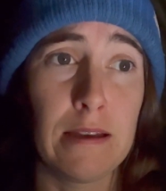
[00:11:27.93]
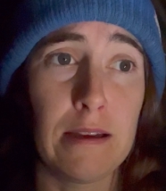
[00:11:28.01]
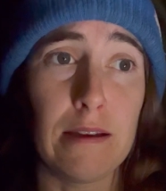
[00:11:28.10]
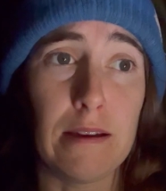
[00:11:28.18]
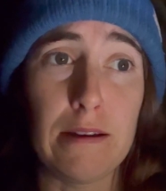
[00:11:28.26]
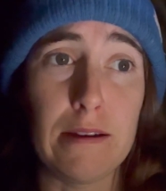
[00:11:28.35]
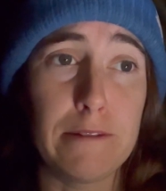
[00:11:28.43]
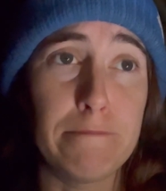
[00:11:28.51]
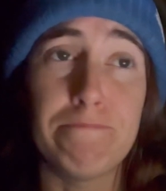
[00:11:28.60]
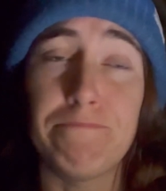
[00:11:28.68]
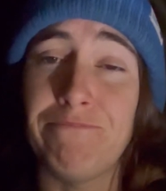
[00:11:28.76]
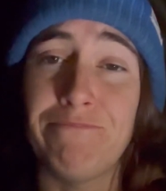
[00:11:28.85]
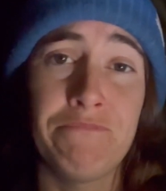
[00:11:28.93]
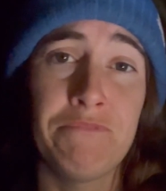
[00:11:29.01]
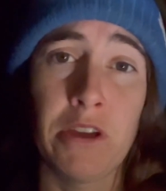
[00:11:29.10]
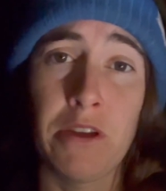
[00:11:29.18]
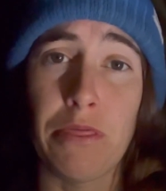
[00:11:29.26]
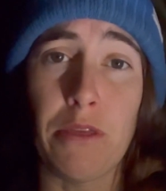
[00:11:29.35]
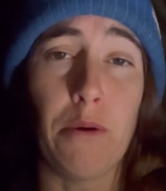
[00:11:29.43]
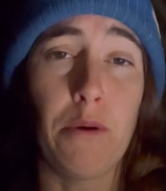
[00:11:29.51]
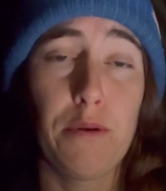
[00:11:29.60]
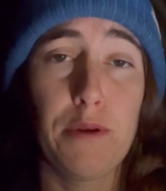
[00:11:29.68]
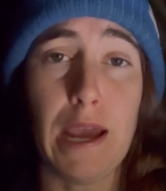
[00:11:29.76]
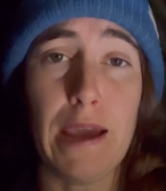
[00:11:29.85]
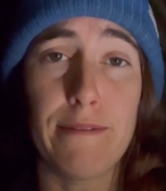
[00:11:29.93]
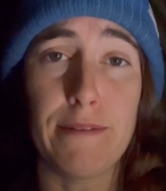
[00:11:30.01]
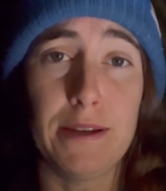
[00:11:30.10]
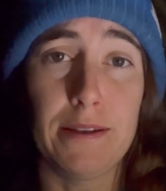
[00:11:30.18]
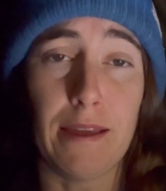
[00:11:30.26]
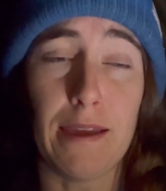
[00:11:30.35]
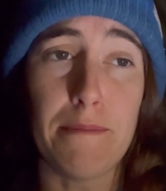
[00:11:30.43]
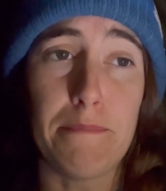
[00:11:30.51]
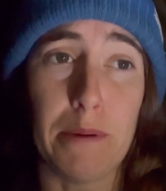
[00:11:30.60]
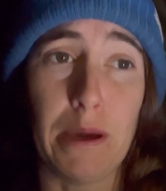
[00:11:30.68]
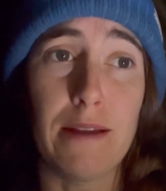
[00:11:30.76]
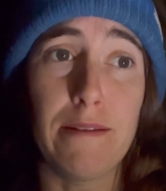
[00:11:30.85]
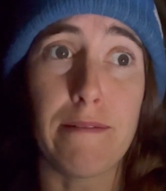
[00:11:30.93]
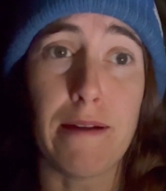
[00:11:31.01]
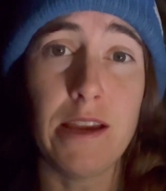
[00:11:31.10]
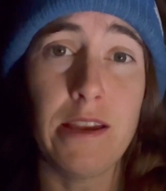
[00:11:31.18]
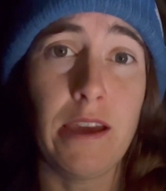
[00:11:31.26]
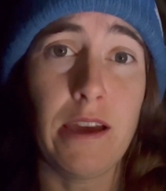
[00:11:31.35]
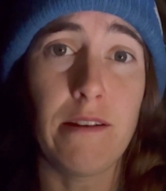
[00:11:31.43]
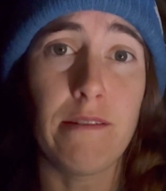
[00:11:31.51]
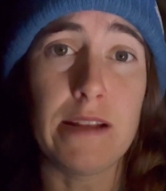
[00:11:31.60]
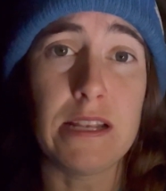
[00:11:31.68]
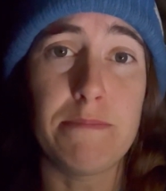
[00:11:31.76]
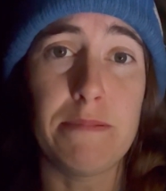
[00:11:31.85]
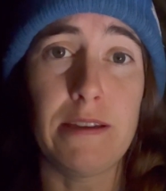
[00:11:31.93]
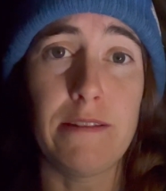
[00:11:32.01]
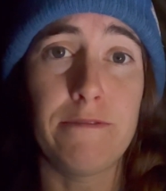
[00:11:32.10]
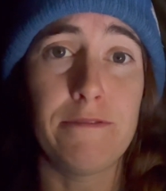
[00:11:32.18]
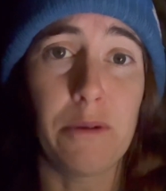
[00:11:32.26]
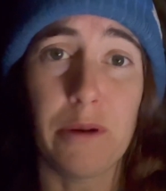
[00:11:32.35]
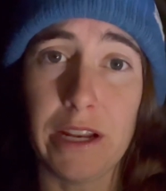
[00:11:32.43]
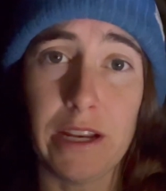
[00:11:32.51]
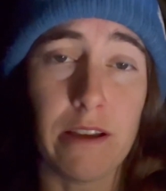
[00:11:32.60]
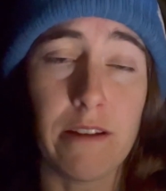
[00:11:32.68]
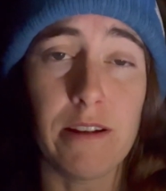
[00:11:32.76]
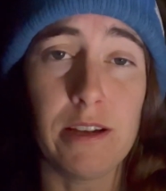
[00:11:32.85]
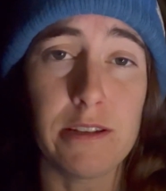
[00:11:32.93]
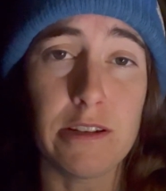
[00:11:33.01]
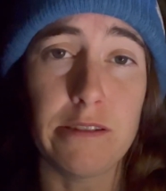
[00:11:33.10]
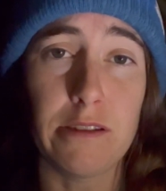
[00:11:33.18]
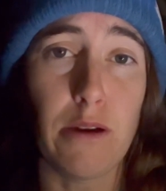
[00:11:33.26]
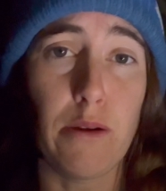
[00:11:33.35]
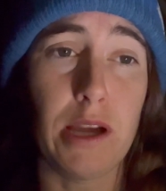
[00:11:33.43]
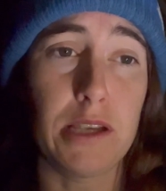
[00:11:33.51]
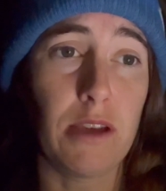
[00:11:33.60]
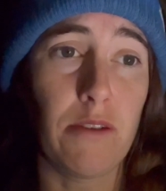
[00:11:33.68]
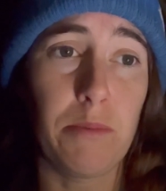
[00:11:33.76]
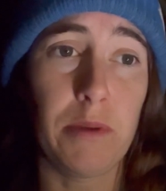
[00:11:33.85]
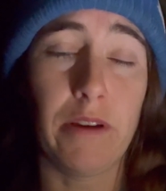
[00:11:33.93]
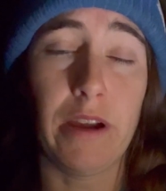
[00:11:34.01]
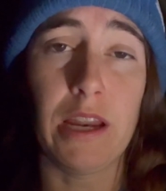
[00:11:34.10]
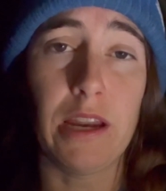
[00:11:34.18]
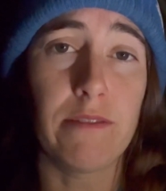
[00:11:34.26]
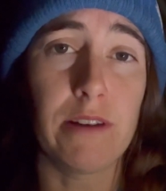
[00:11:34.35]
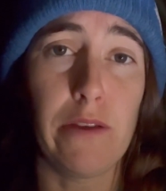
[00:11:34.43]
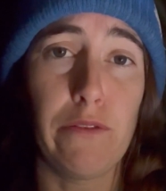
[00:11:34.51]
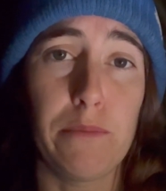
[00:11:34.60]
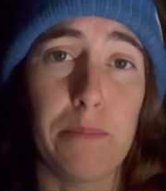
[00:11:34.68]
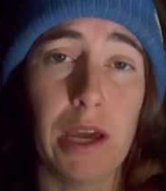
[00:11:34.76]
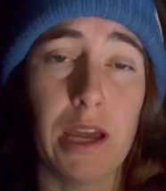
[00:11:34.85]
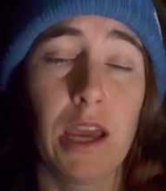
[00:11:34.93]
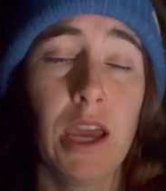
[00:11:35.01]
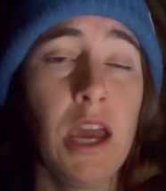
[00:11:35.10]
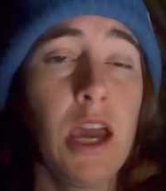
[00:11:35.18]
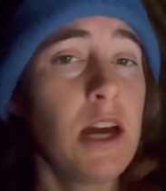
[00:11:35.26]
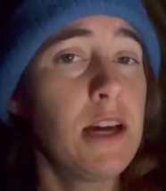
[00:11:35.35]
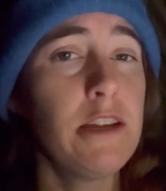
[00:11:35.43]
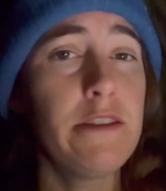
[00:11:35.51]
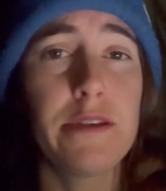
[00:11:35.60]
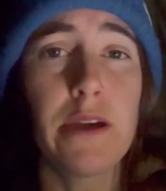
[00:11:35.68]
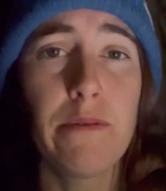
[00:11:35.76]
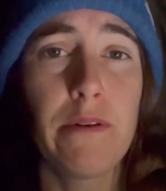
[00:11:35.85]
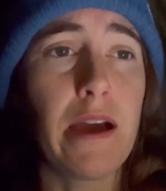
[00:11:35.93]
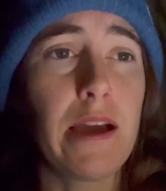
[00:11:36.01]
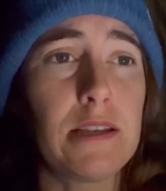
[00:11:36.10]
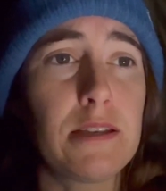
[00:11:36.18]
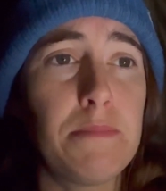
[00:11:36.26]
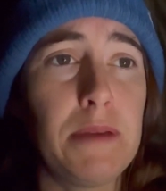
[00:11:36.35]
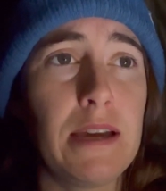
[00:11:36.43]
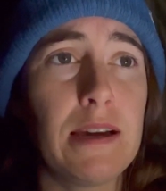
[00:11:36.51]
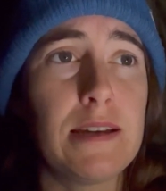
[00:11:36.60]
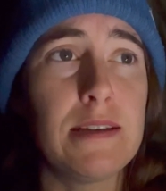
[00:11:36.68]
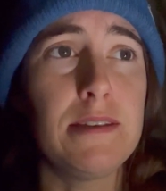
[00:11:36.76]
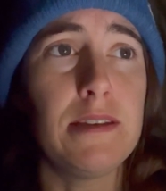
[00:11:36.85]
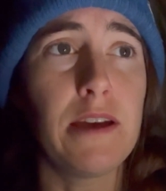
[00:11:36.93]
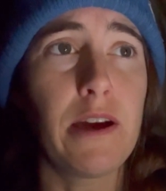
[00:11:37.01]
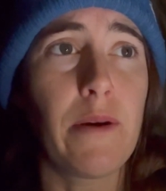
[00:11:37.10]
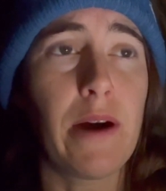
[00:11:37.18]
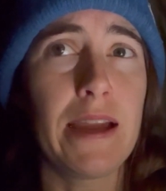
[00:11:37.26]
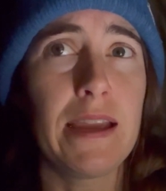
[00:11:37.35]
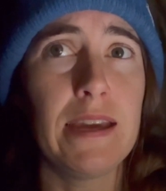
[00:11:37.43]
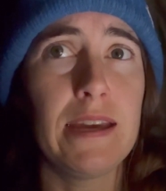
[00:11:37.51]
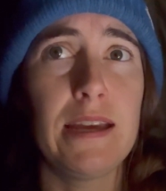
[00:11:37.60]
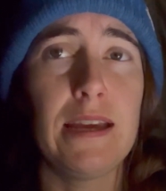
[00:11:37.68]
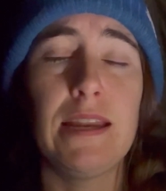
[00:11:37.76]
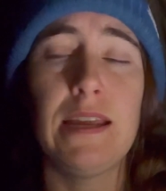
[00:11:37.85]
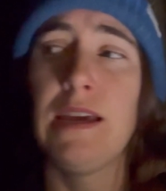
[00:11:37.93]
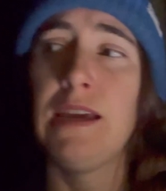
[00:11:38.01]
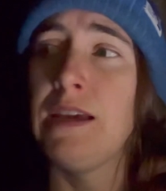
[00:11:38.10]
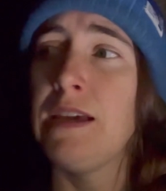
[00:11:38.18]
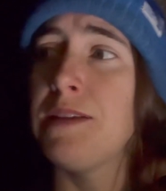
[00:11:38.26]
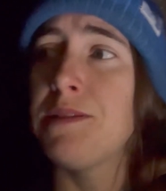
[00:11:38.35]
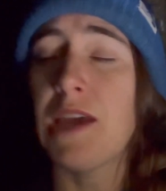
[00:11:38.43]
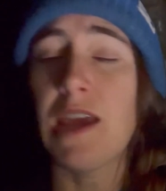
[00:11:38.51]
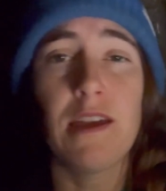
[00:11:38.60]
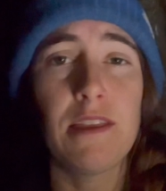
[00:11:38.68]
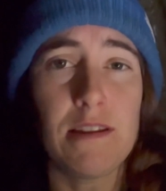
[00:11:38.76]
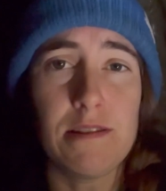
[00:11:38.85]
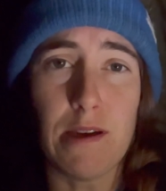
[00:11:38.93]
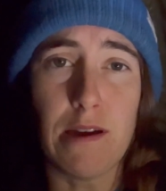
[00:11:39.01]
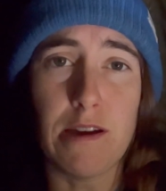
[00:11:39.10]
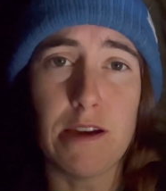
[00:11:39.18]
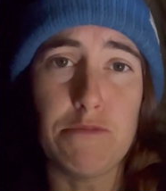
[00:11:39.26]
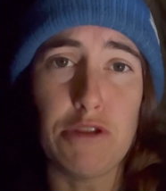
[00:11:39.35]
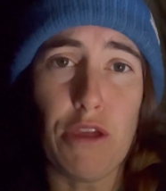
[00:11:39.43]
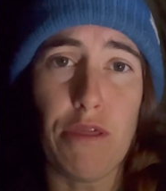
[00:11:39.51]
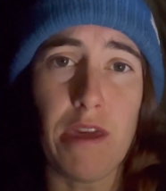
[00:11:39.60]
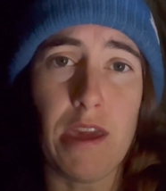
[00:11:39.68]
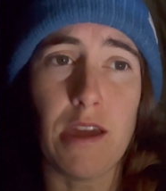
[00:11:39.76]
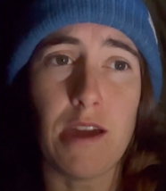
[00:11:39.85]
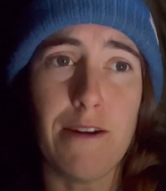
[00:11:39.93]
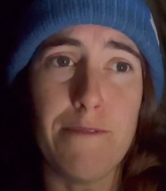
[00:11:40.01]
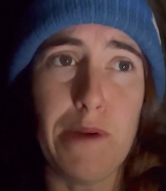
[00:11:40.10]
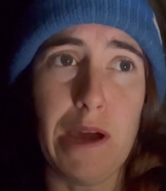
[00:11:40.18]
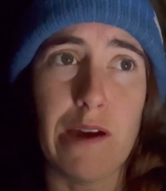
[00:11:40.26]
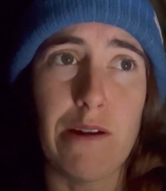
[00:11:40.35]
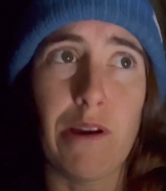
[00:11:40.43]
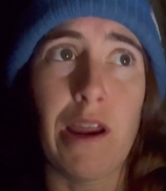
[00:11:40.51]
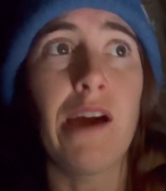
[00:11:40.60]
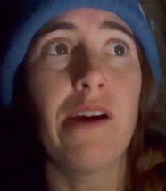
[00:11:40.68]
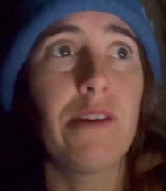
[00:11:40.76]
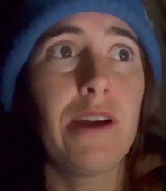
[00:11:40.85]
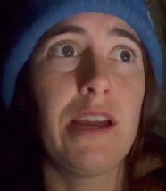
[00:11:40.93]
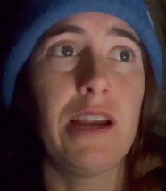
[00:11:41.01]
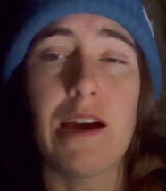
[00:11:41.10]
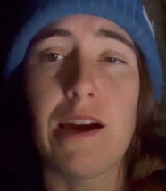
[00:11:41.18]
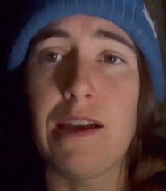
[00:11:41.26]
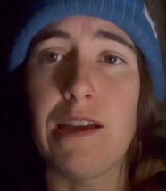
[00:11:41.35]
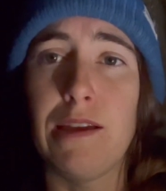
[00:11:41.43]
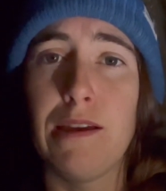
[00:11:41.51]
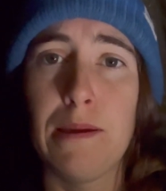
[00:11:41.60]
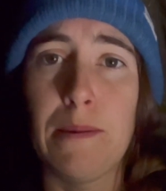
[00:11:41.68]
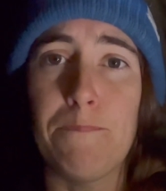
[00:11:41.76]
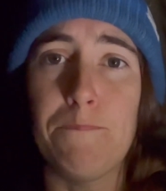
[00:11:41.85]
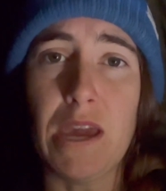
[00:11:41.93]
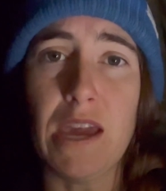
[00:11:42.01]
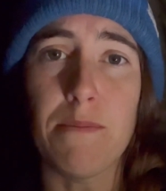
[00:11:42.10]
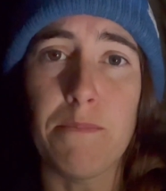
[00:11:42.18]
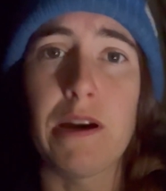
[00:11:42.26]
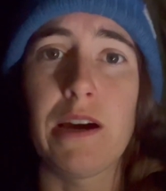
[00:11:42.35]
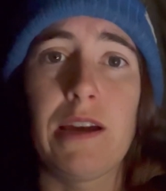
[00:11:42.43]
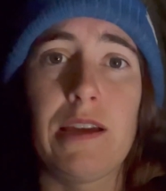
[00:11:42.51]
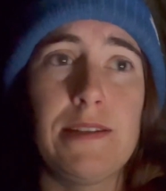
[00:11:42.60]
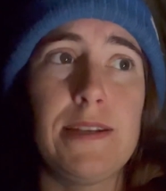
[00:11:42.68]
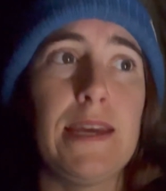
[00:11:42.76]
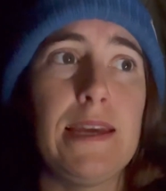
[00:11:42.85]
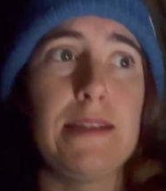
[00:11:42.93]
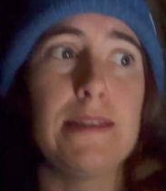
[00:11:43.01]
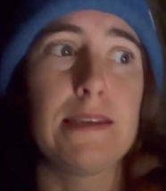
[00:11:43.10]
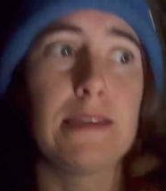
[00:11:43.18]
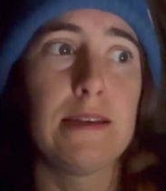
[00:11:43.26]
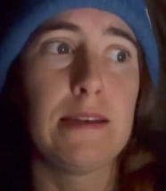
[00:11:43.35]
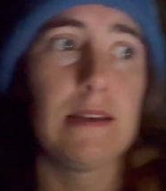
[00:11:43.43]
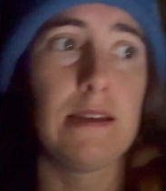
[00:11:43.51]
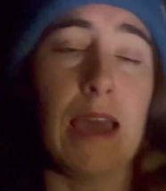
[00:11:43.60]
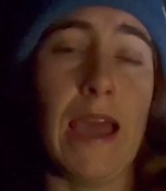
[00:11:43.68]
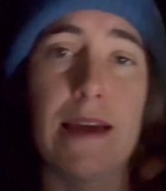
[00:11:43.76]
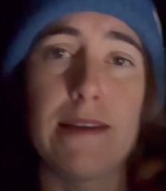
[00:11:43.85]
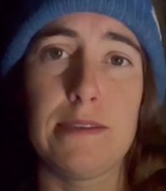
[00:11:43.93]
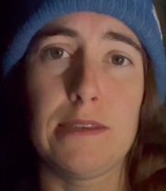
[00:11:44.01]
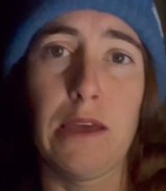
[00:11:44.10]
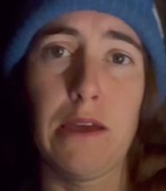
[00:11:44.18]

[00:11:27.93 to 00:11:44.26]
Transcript: The whole day really, but right now it's been 40 degrees or so as I've been getting ready for bed. And it's so nice because, I can take the time to think about how can I make my tent as,